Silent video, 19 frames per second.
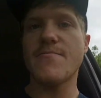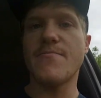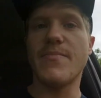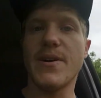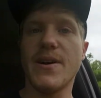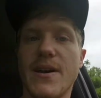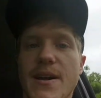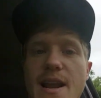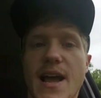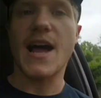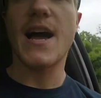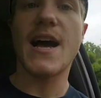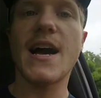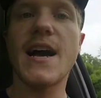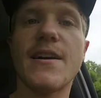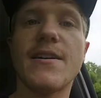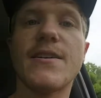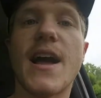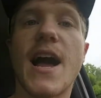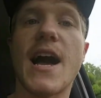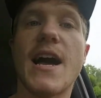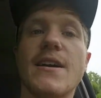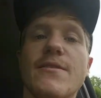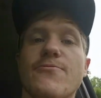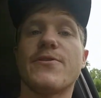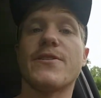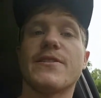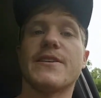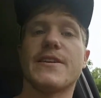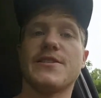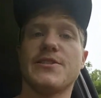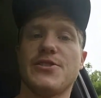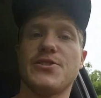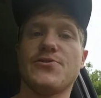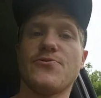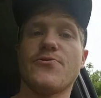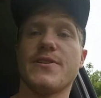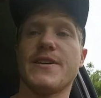but I I really
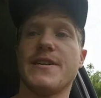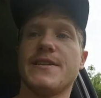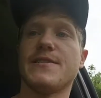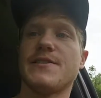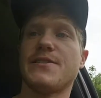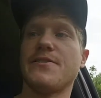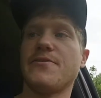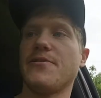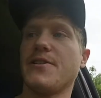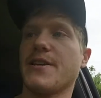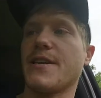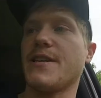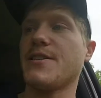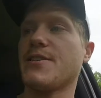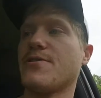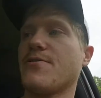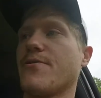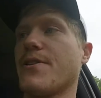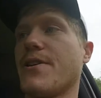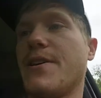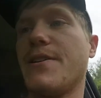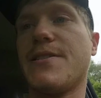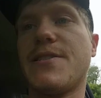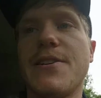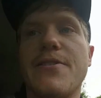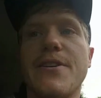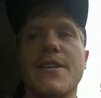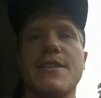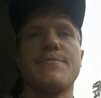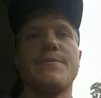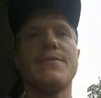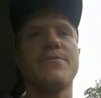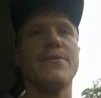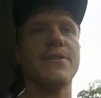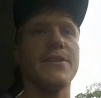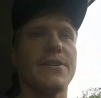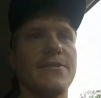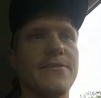enjoy his tuning. His tuning his tuning has been
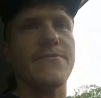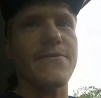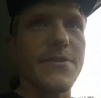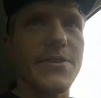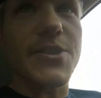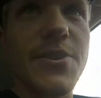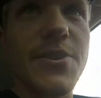really good for the